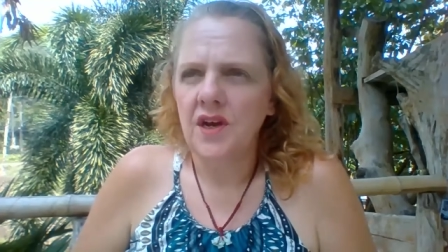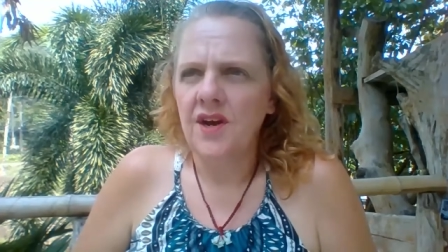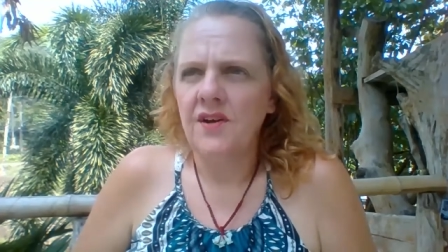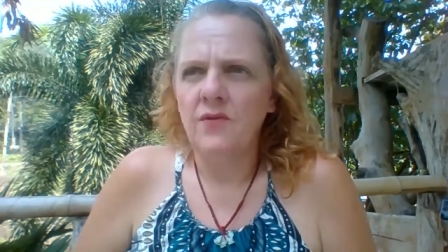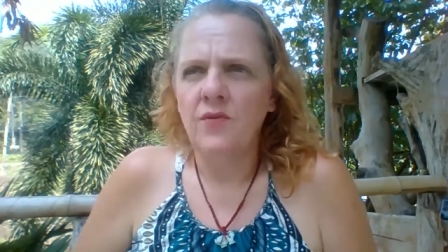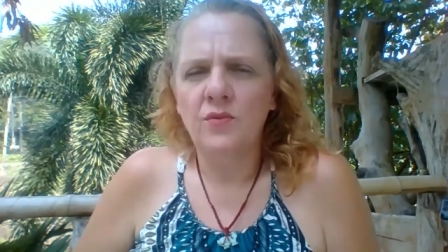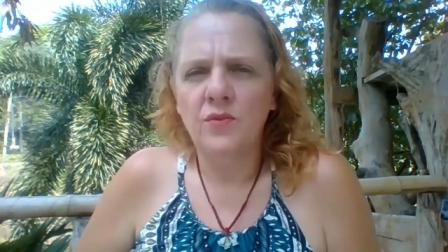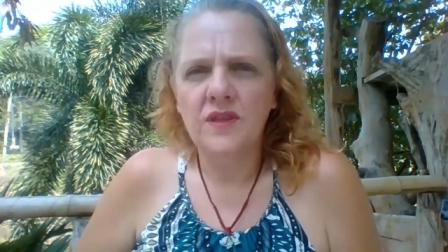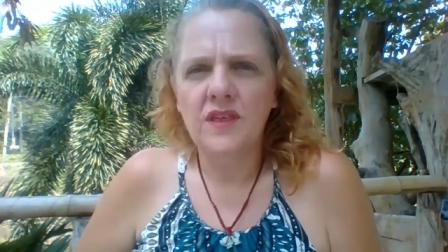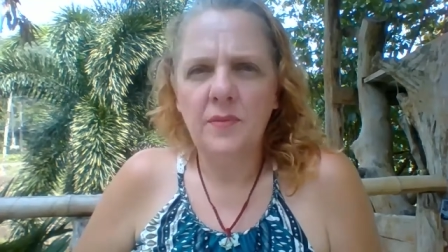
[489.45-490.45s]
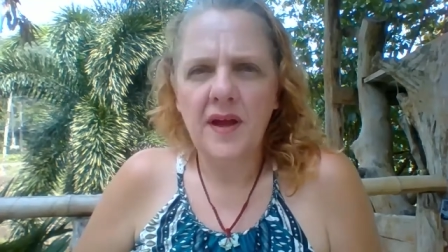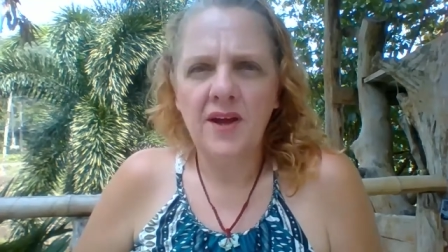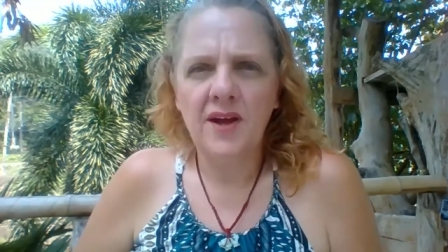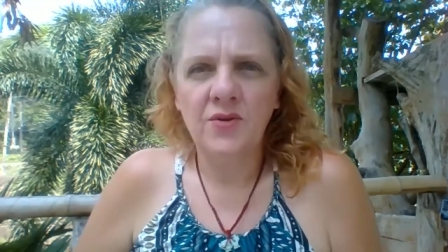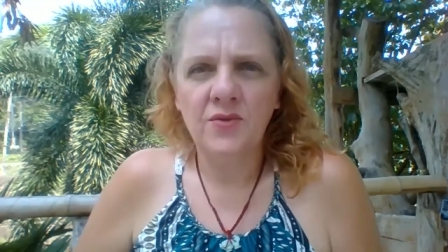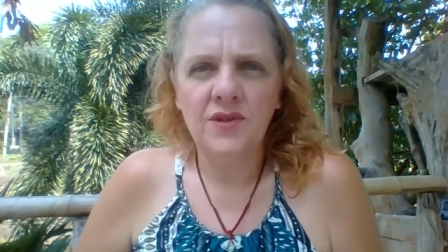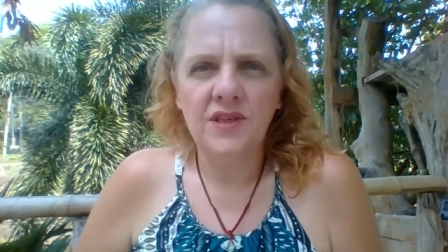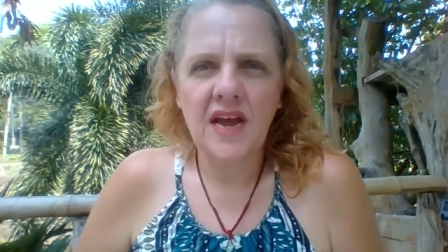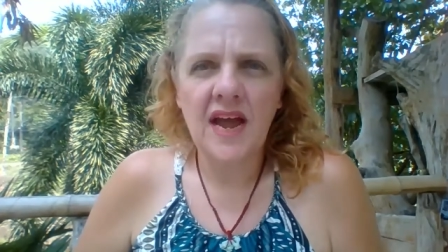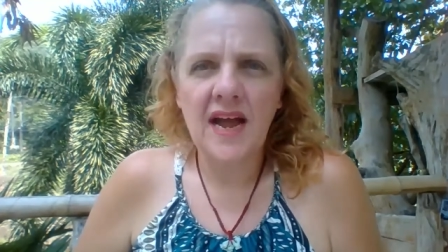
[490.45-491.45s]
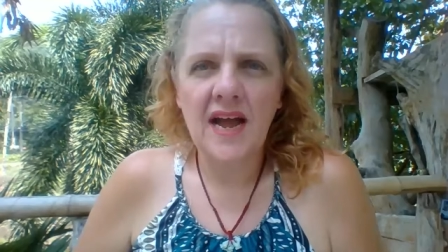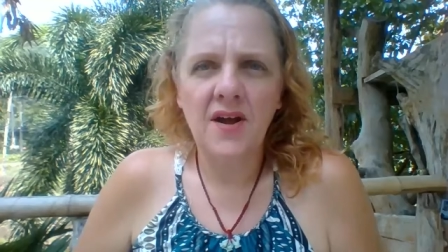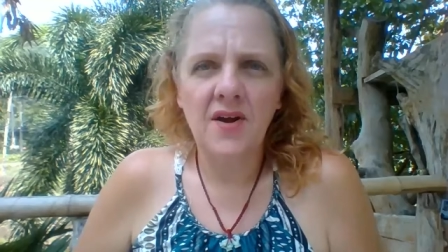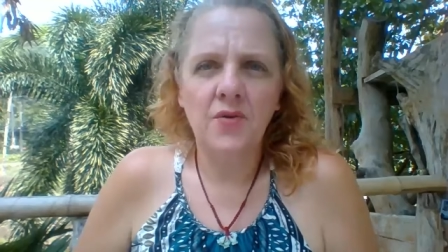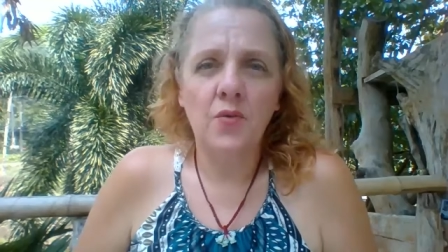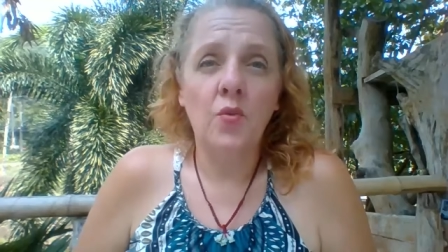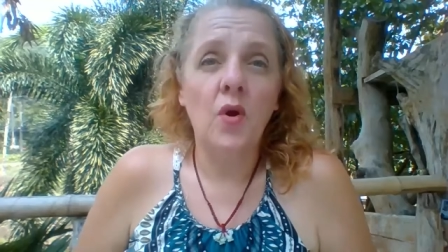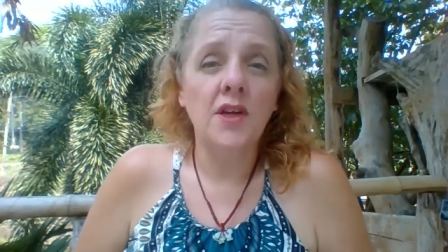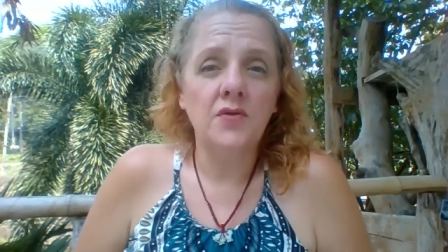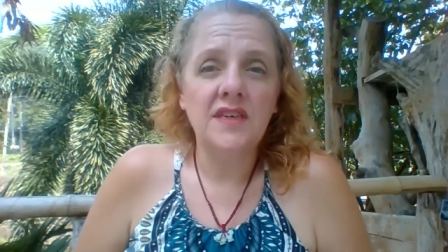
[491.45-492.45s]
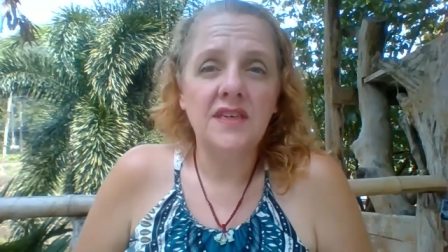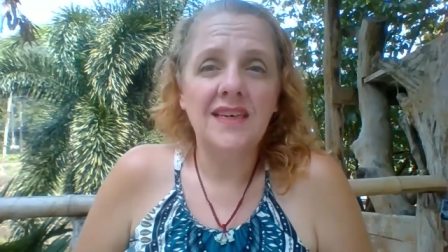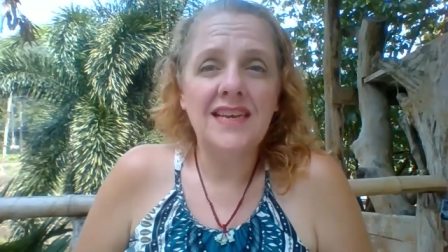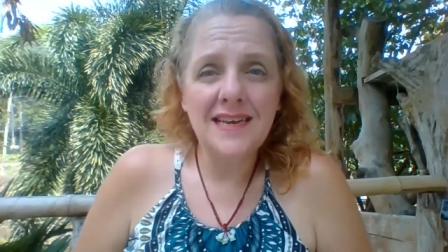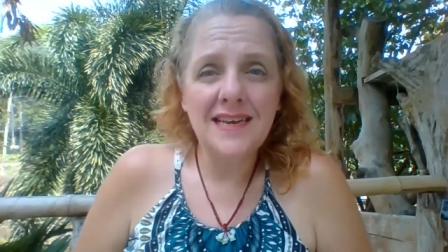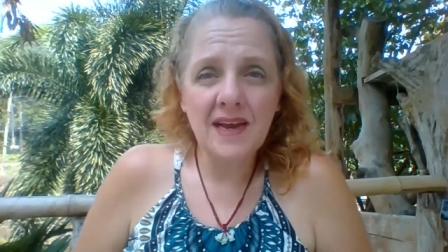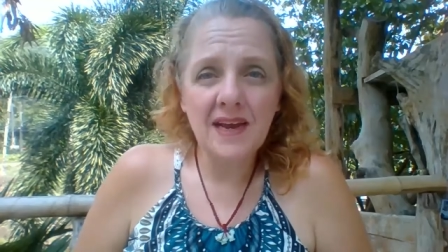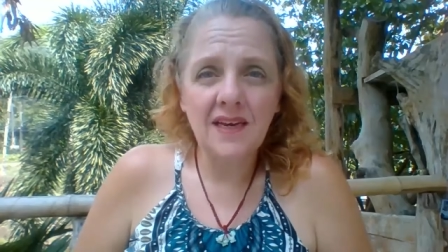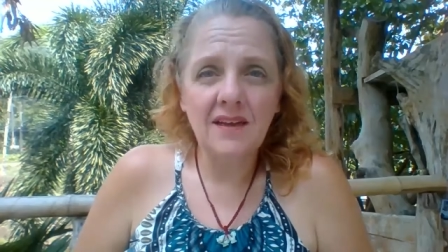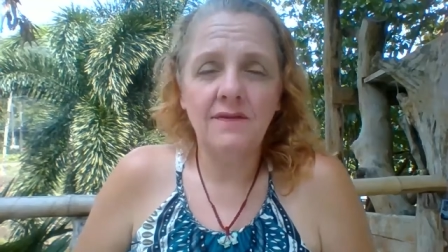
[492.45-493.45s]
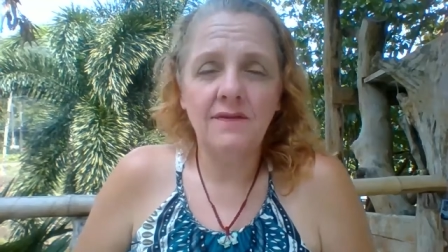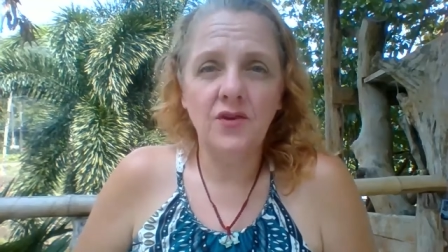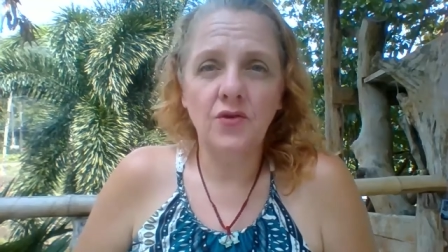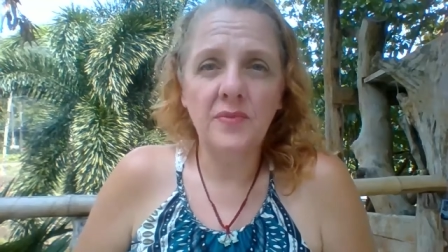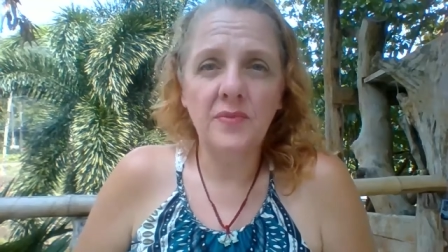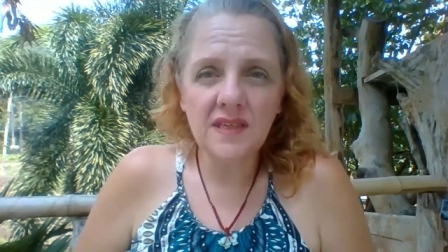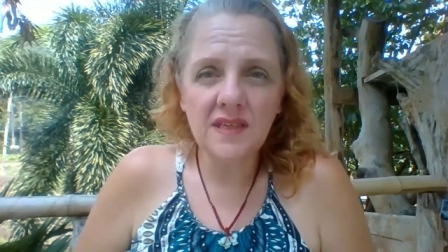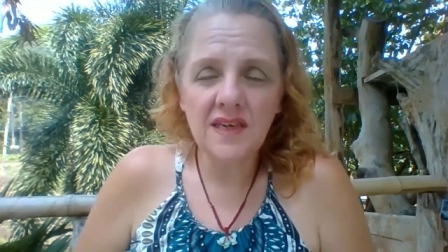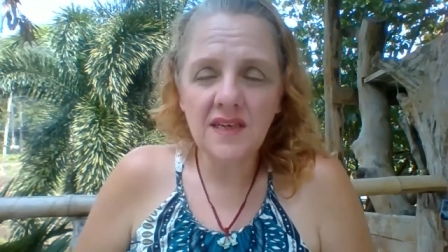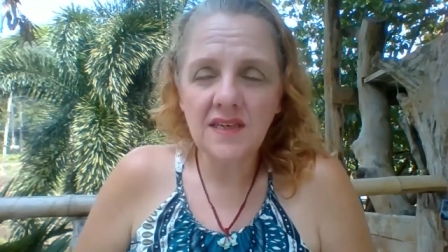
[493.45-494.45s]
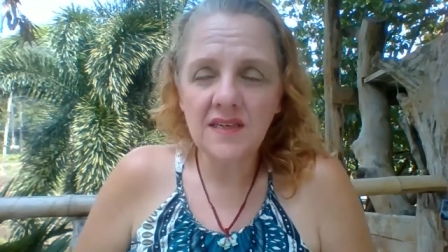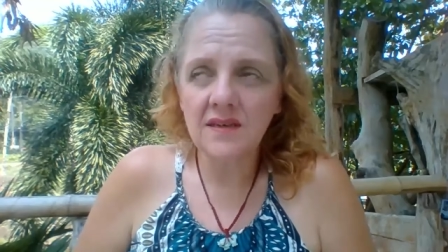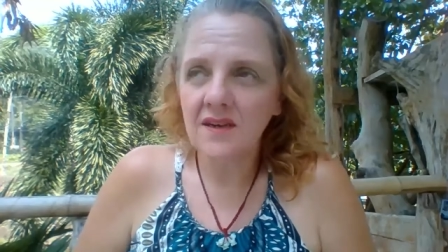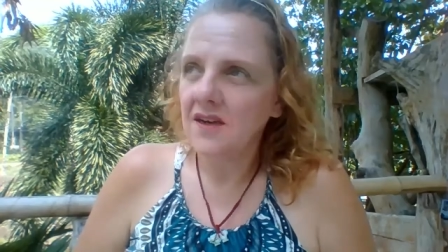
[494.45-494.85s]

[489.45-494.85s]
Another one was about why you need a lead magnet for your business.